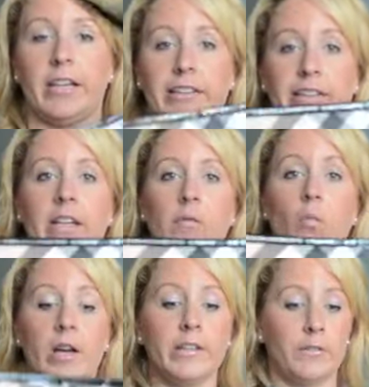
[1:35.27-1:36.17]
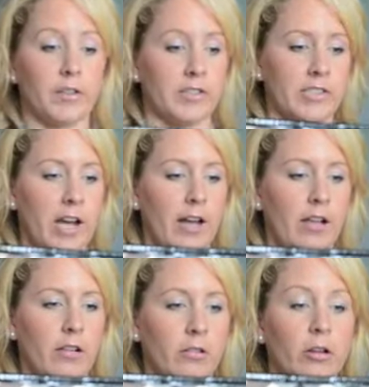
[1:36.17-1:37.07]
is it was
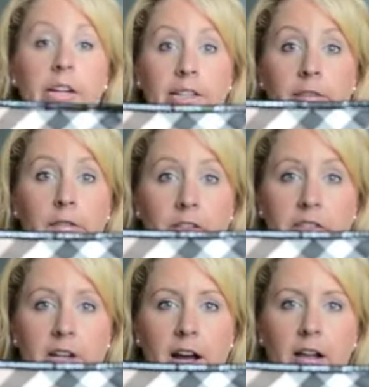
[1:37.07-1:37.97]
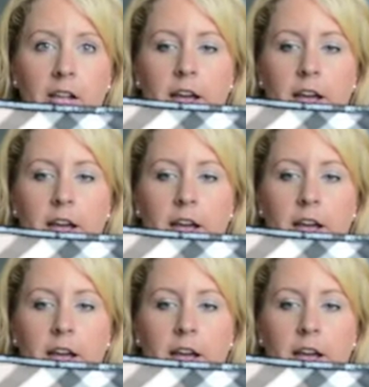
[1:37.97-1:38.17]
versatile, or it is versatile,